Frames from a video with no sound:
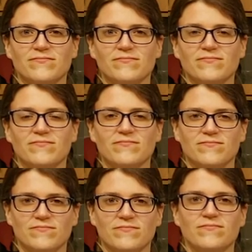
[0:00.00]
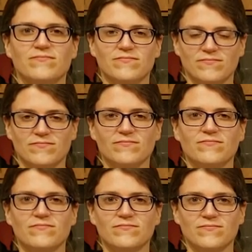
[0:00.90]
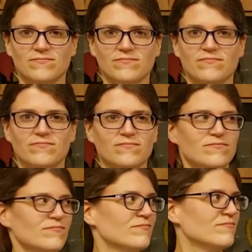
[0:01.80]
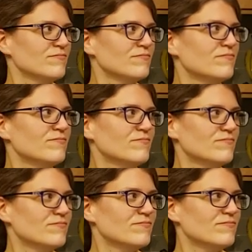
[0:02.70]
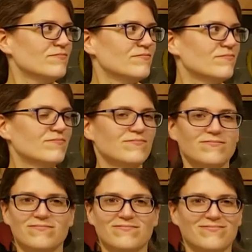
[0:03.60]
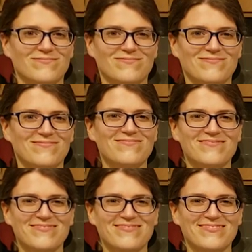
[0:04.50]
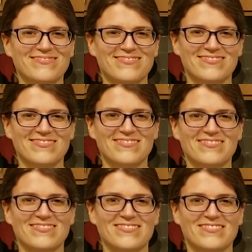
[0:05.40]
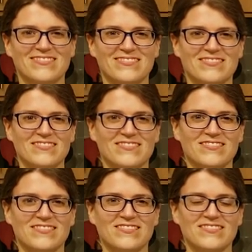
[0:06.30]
[no speech]